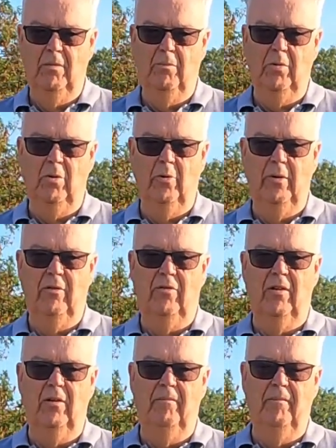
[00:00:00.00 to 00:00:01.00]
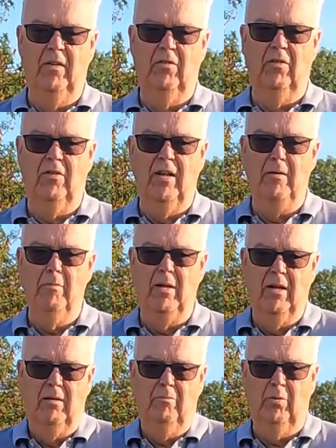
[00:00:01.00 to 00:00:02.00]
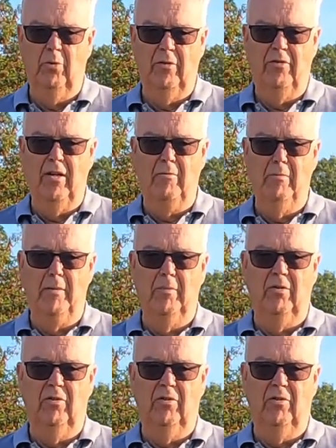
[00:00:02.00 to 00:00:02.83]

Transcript: employed, so is a team, employed team member.